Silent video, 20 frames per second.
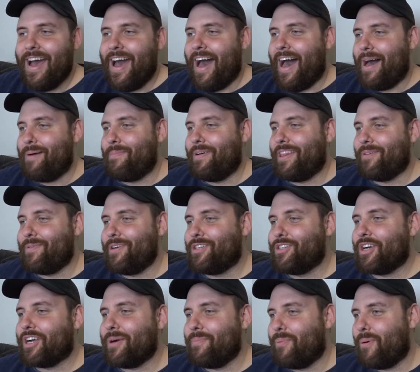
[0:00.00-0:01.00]
And then we
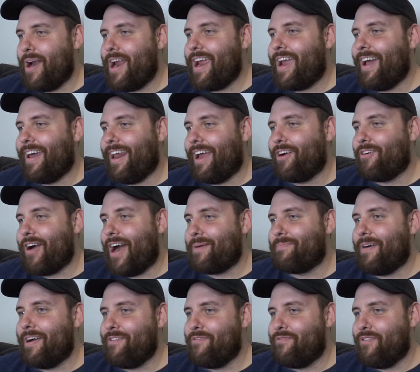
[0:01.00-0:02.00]
took a break and I
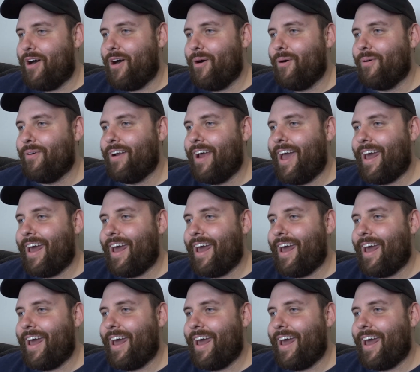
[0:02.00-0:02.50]
grabbed my phone